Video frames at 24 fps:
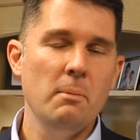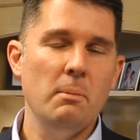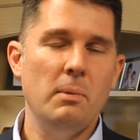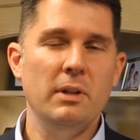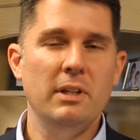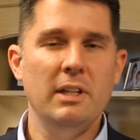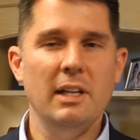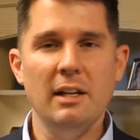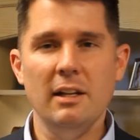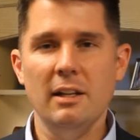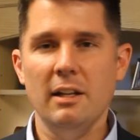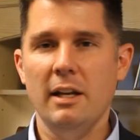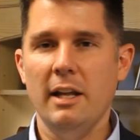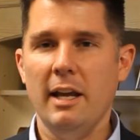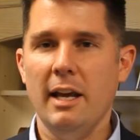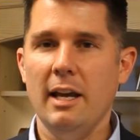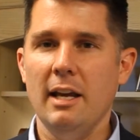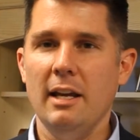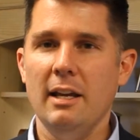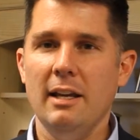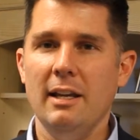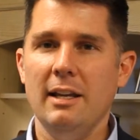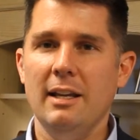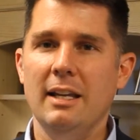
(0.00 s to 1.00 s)
But at the end of the
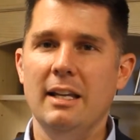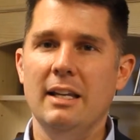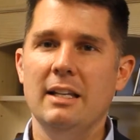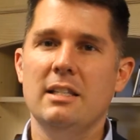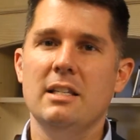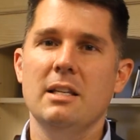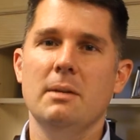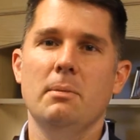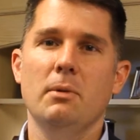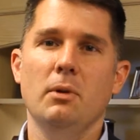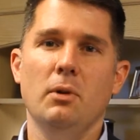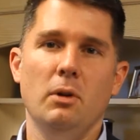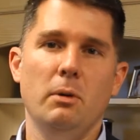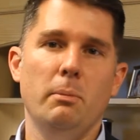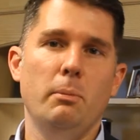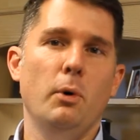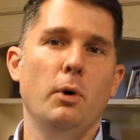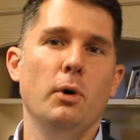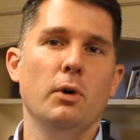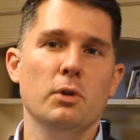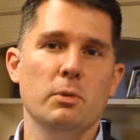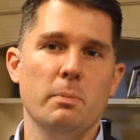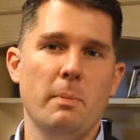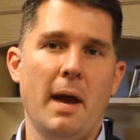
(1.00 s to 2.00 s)
day, it typically
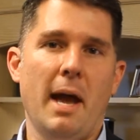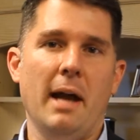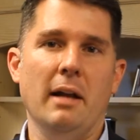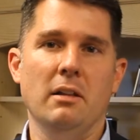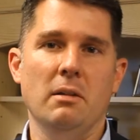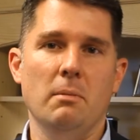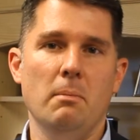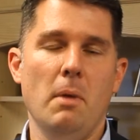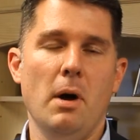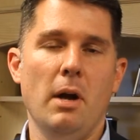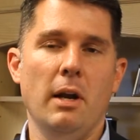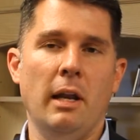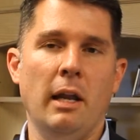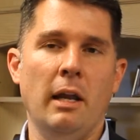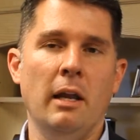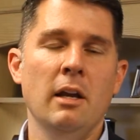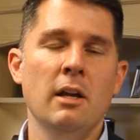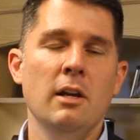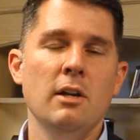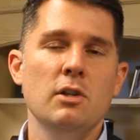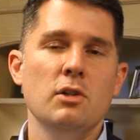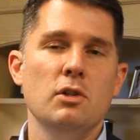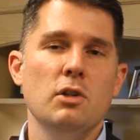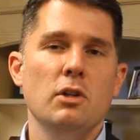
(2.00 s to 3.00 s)
boils back to money.
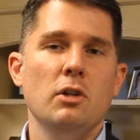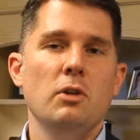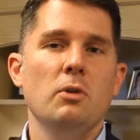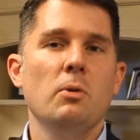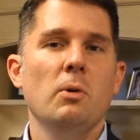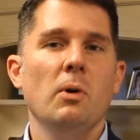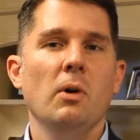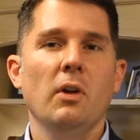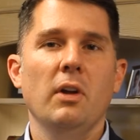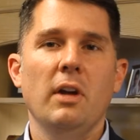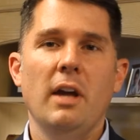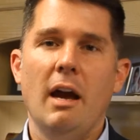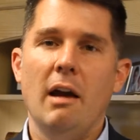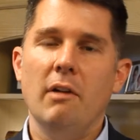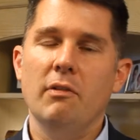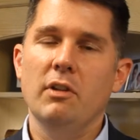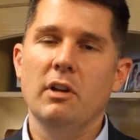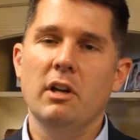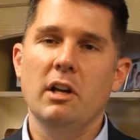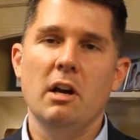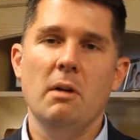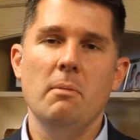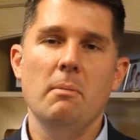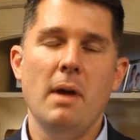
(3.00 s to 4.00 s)
So you really have
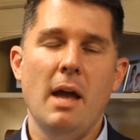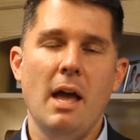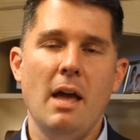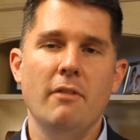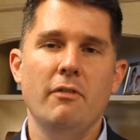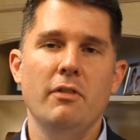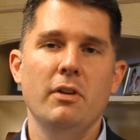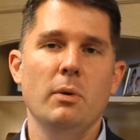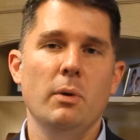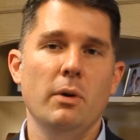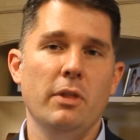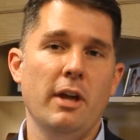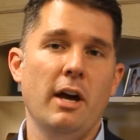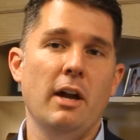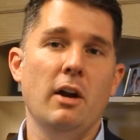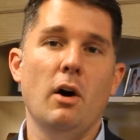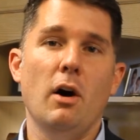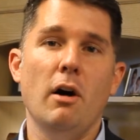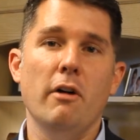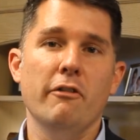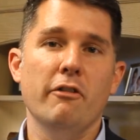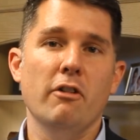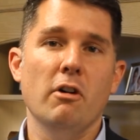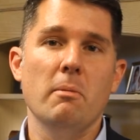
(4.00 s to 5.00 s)
to come heavy with that
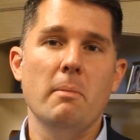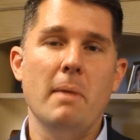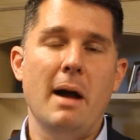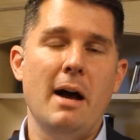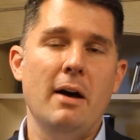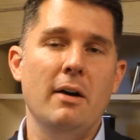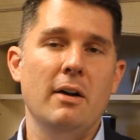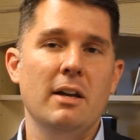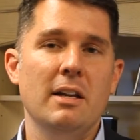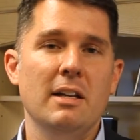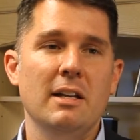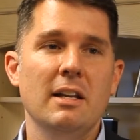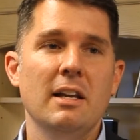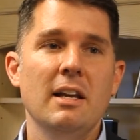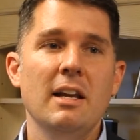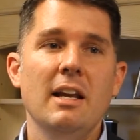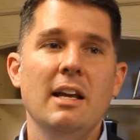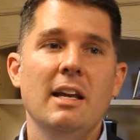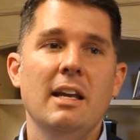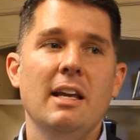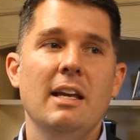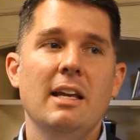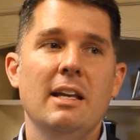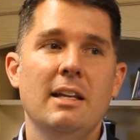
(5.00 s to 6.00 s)
offer amount, and
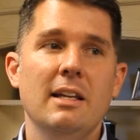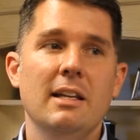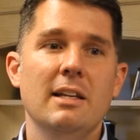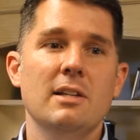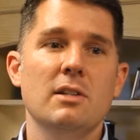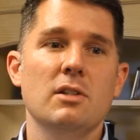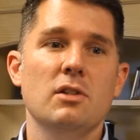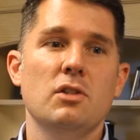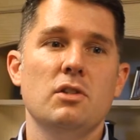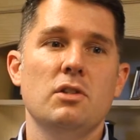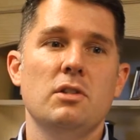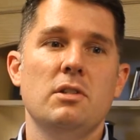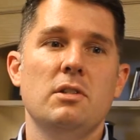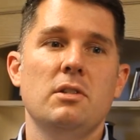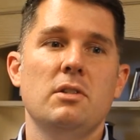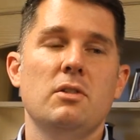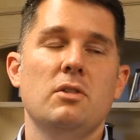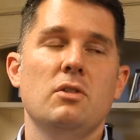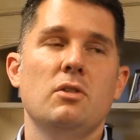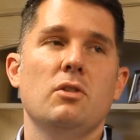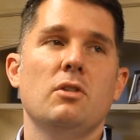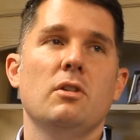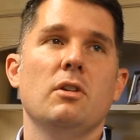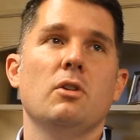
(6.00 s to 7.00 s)
it is
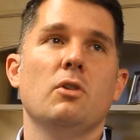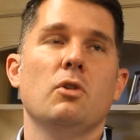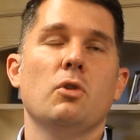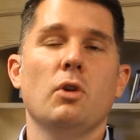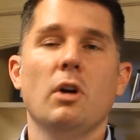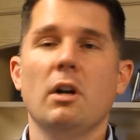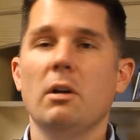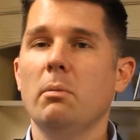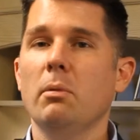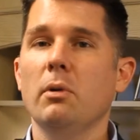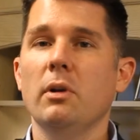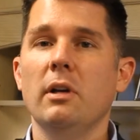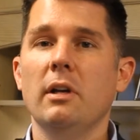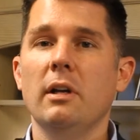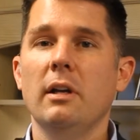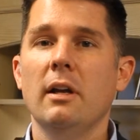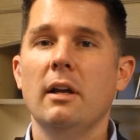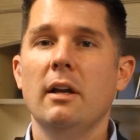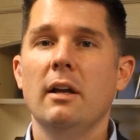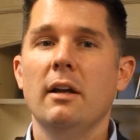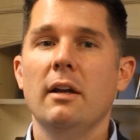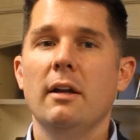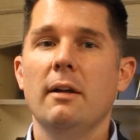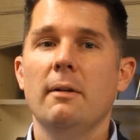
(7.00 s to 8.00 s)
incredibly